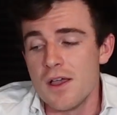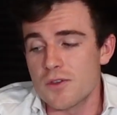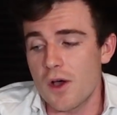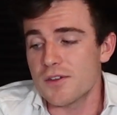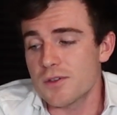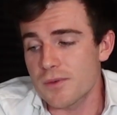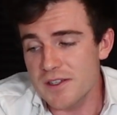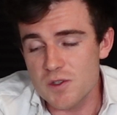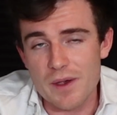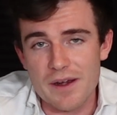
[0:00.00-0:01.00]
The author
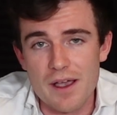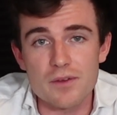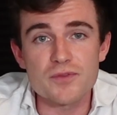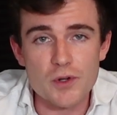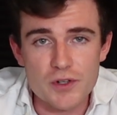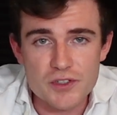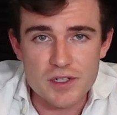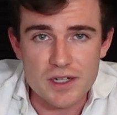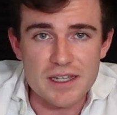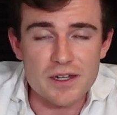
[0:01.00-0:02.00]
writes about how at first
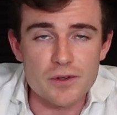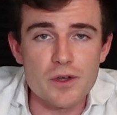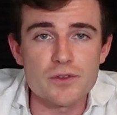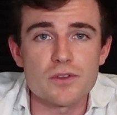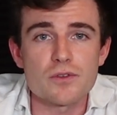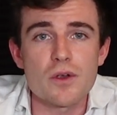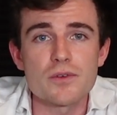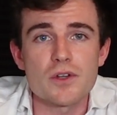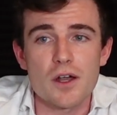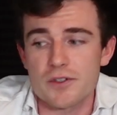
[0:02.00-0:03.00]
an ear, nose, and
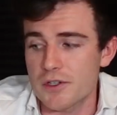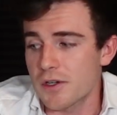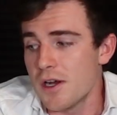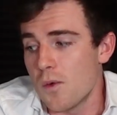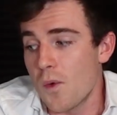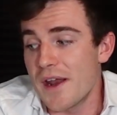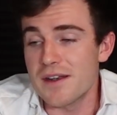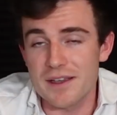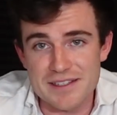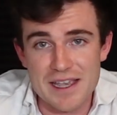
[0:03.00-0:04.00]
throat doctor,
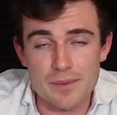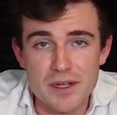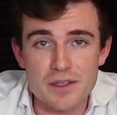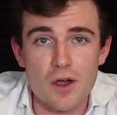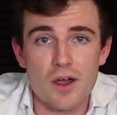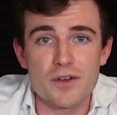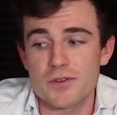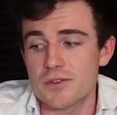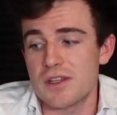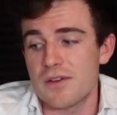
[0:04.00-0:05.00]
when examining the
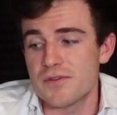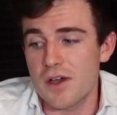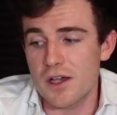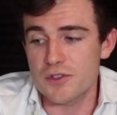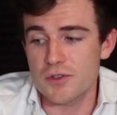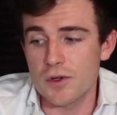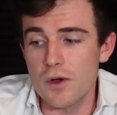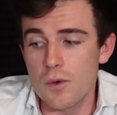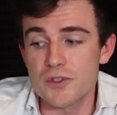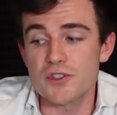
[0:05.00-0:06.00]
author's left
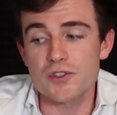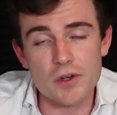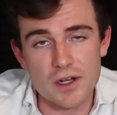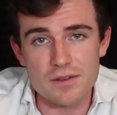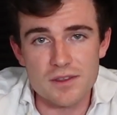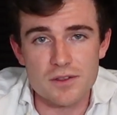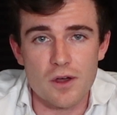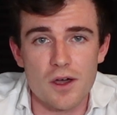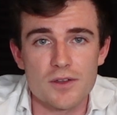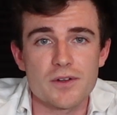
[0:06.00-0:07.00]
nostril, was certain that the
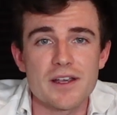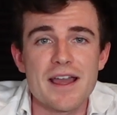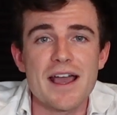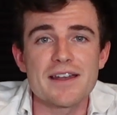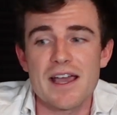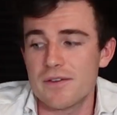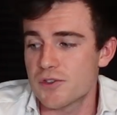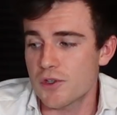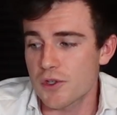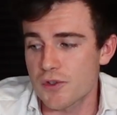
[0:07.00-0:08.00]
author had to have
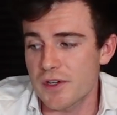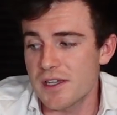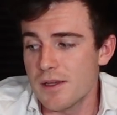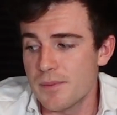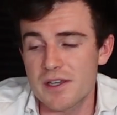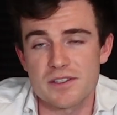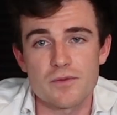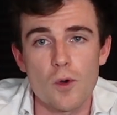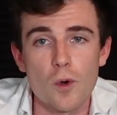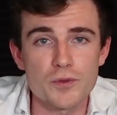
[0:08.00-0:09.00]
surgery because
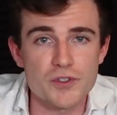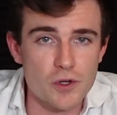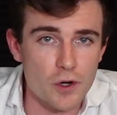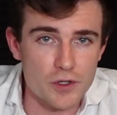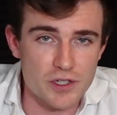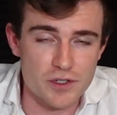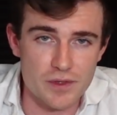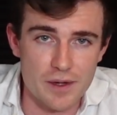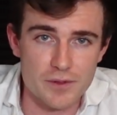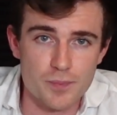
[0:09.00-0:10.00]
of old scar tissue
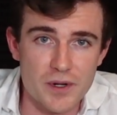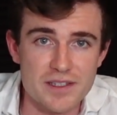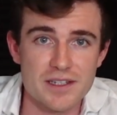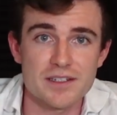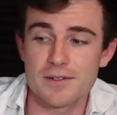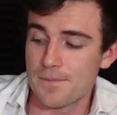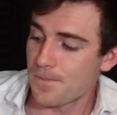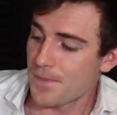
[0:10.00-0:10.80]
that was present.